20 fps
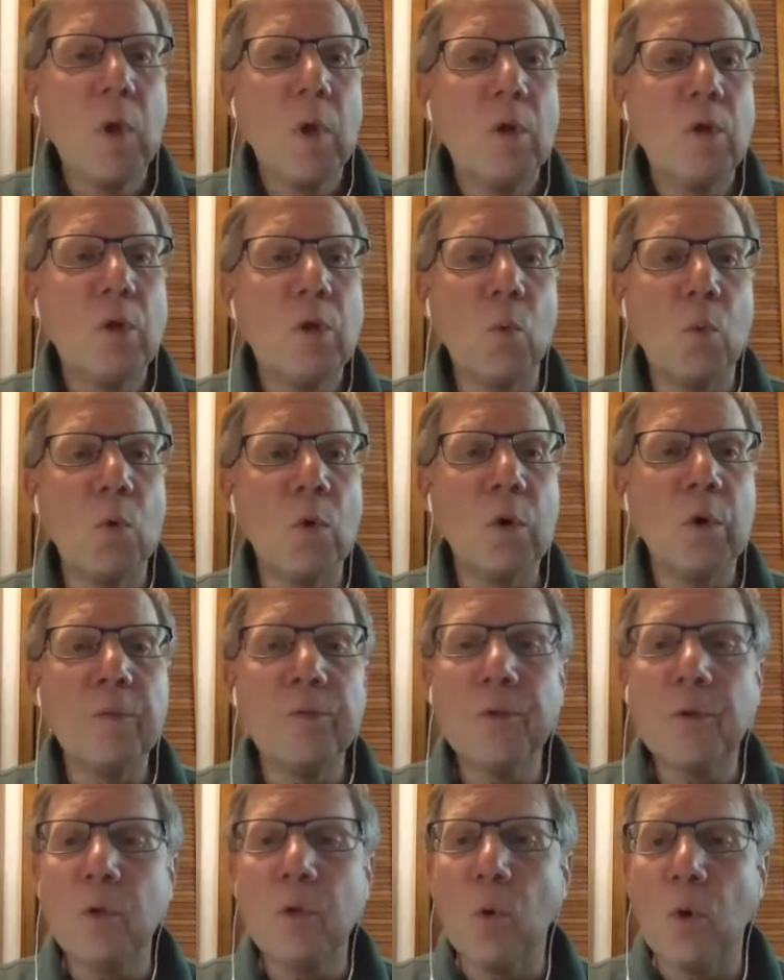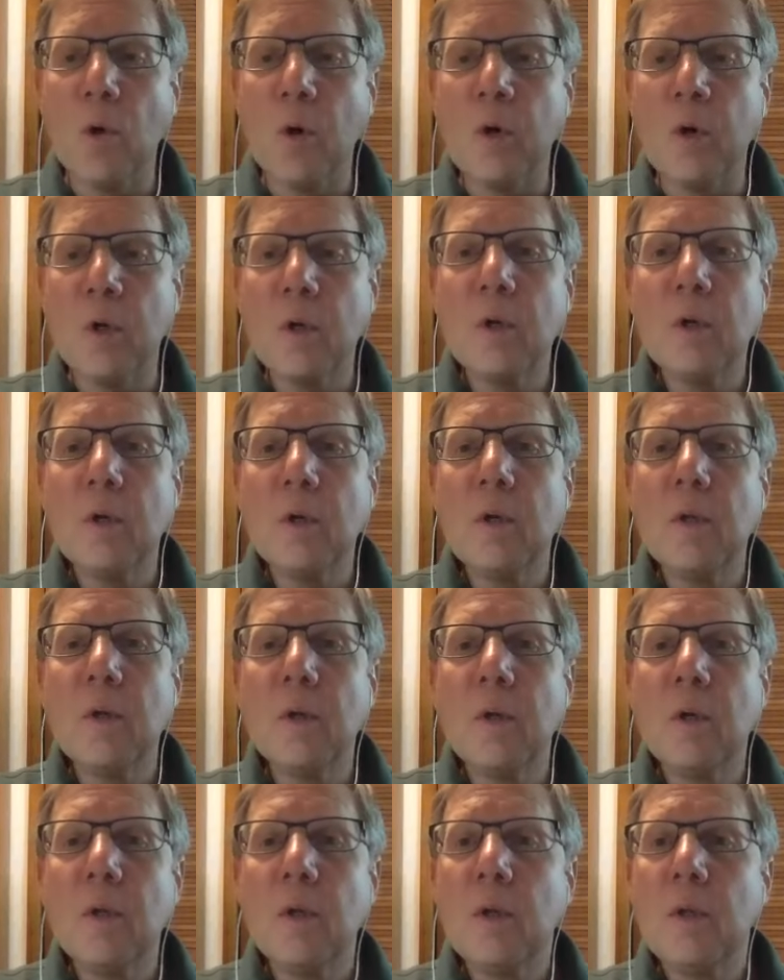The word of the Lord.
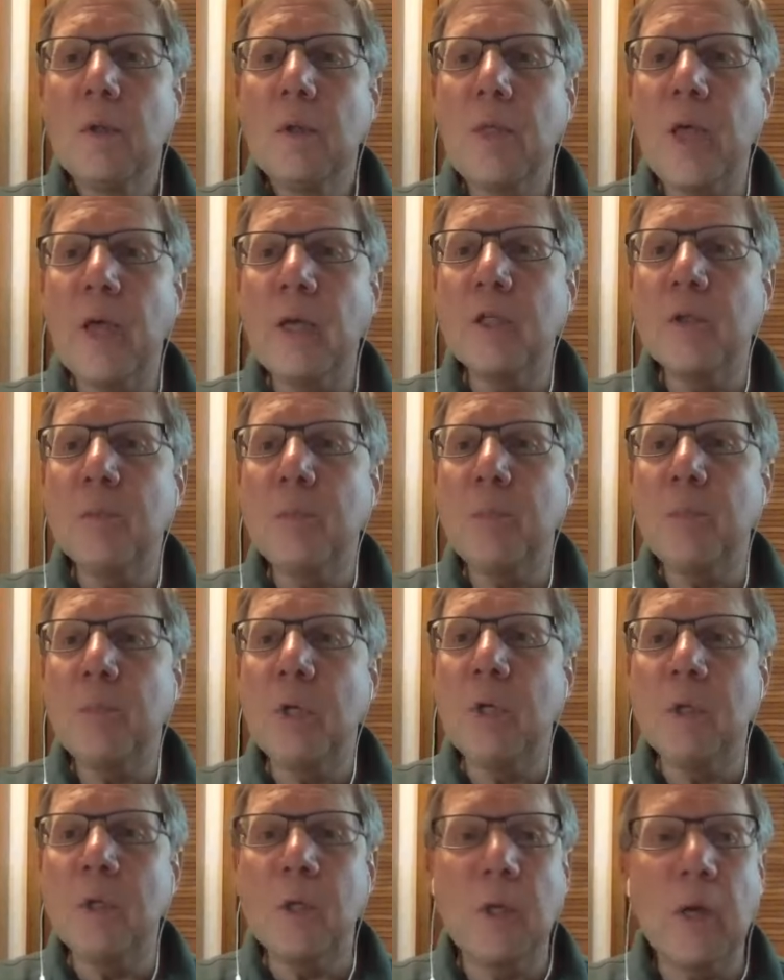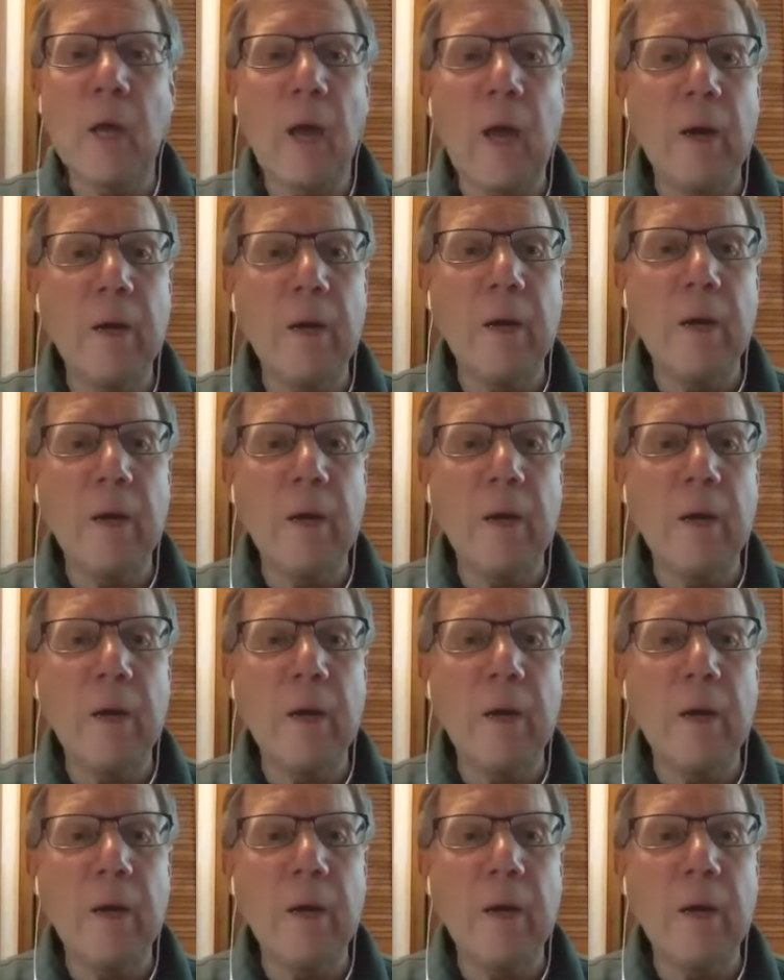Thanks be to God.